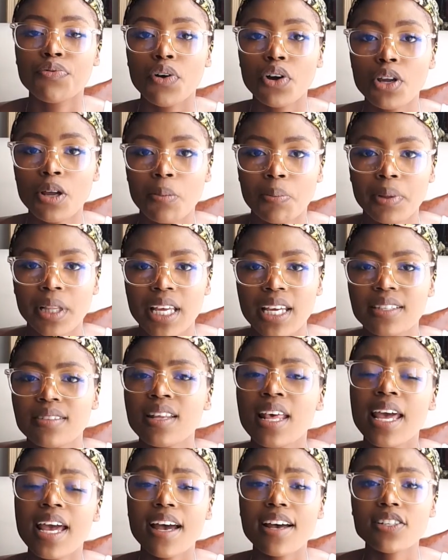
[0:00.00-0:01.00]
for your place,
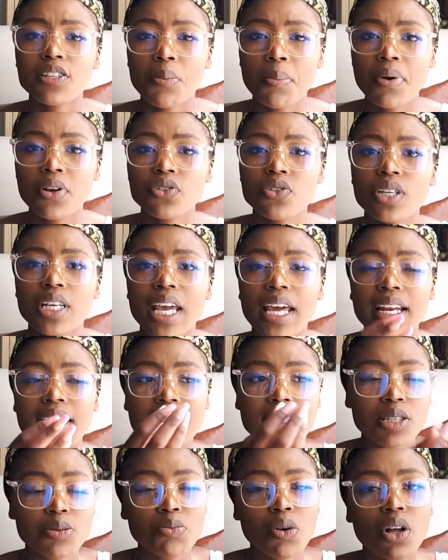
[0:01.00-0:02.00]
as opposed to getting
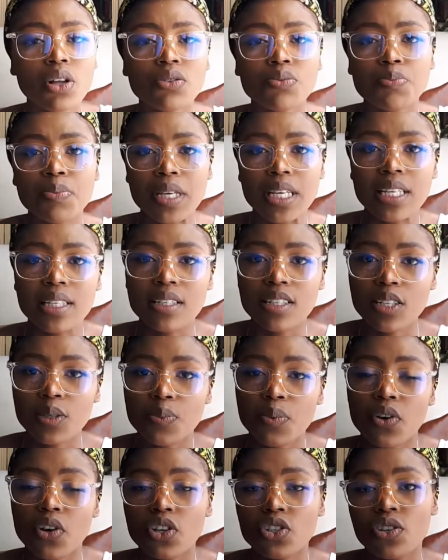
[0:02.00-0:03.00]
small pieces
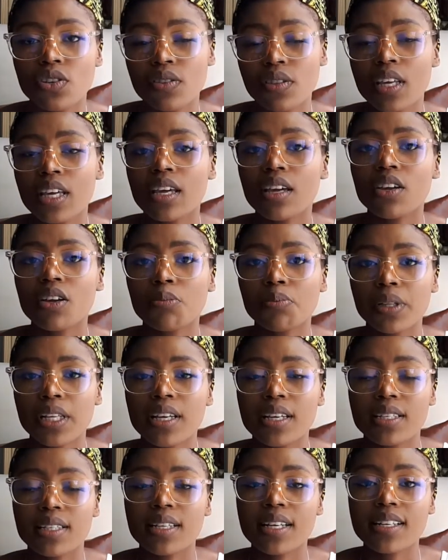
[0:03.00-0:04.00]
because you're thinking your
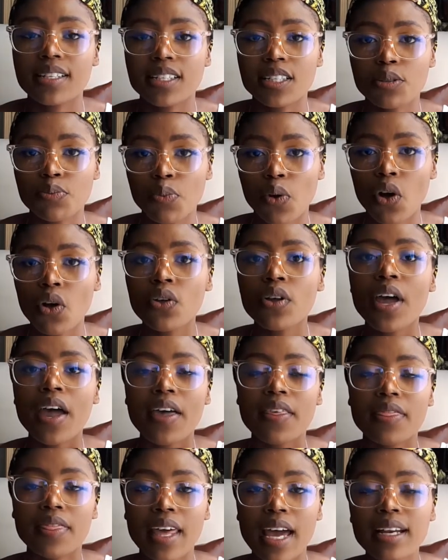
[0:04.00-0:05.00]
place is small.
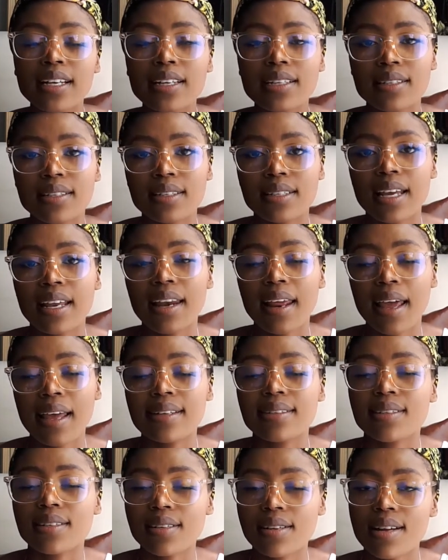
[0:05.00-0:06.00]
That instead
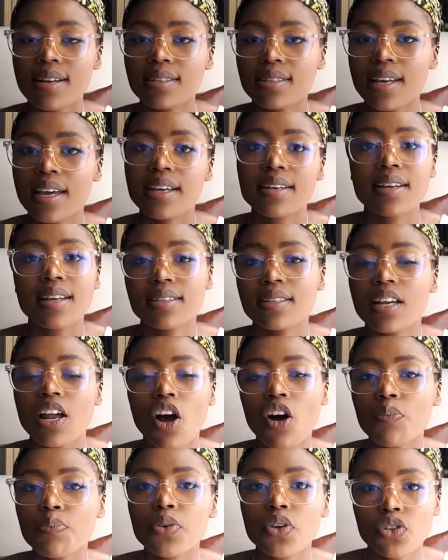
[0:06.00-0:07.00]
adds clutter and doesn't
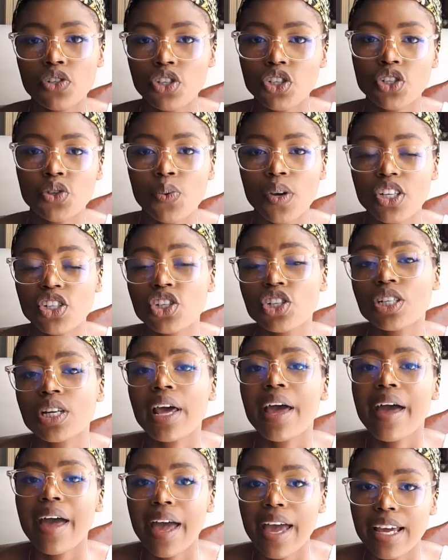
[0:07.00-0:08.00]
help your situation
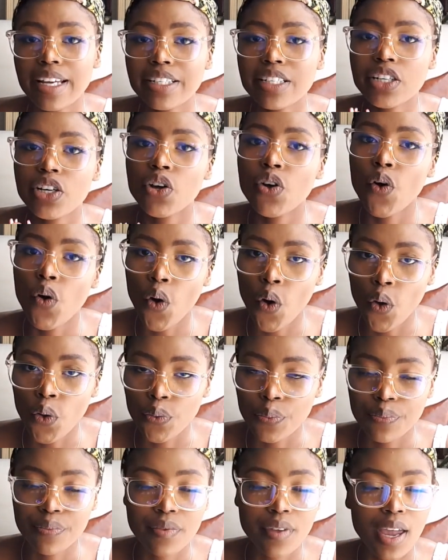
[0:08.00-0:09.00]
at
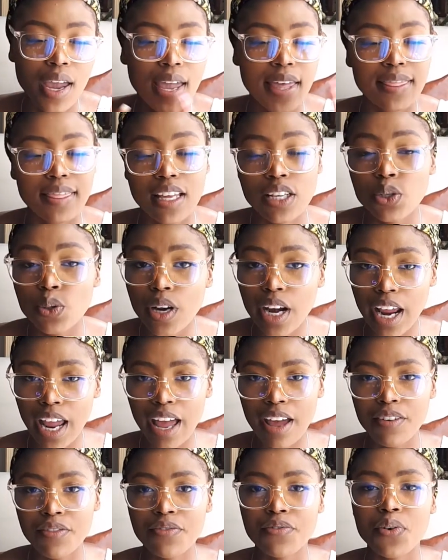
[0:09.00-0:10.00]
all. And that's what I
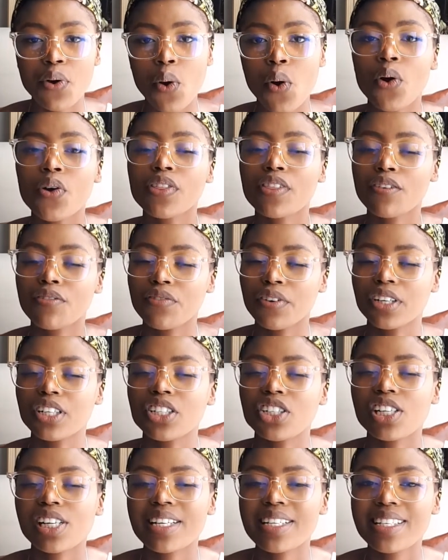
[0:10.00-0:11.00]
have for the
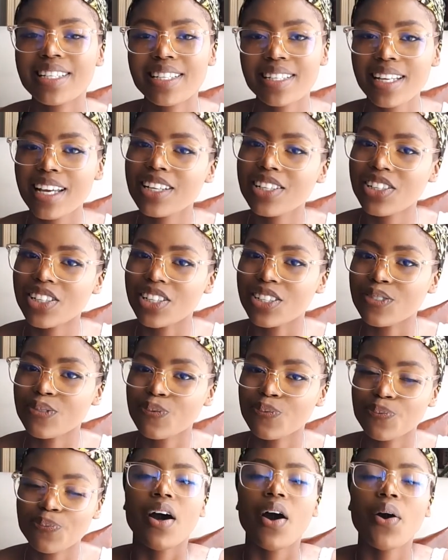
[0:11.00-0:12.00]
furniture section.
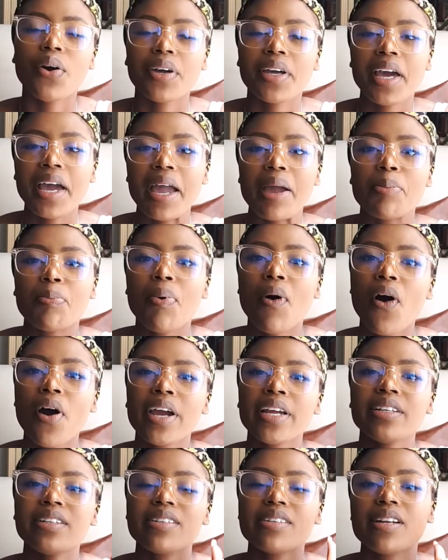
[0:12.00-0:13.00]
Okay,
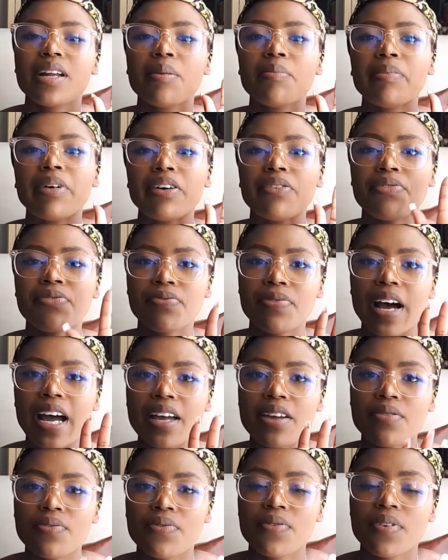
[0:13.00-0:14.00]
point number
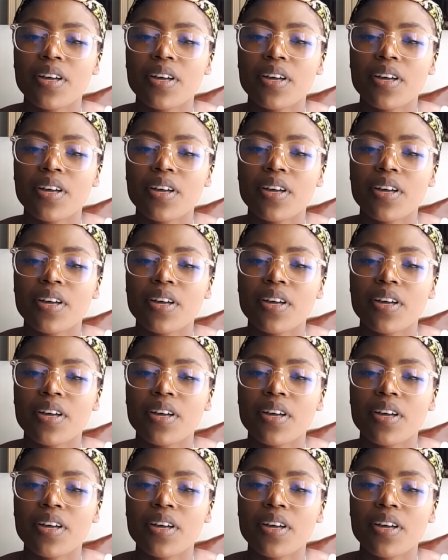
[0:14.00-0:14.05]
5.